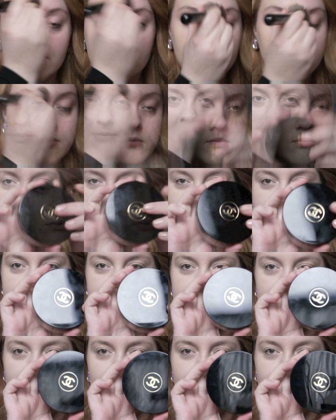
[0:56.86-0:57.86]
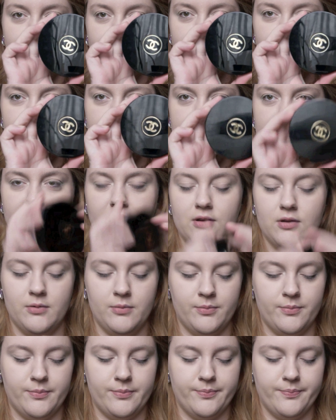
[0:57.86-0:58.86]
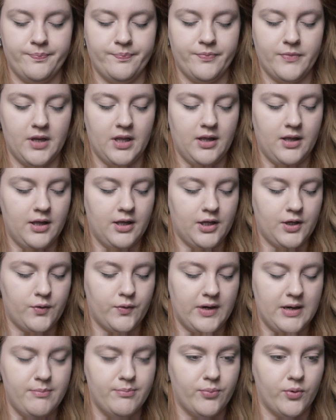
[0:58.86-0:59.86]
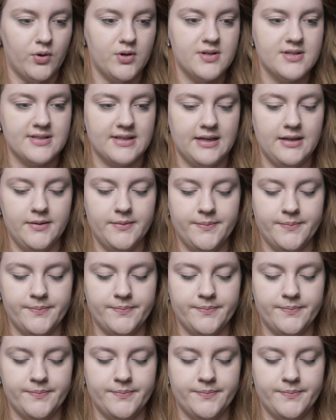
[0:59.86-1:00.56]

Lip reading: I'm next going to take my Chanel cream bronzer,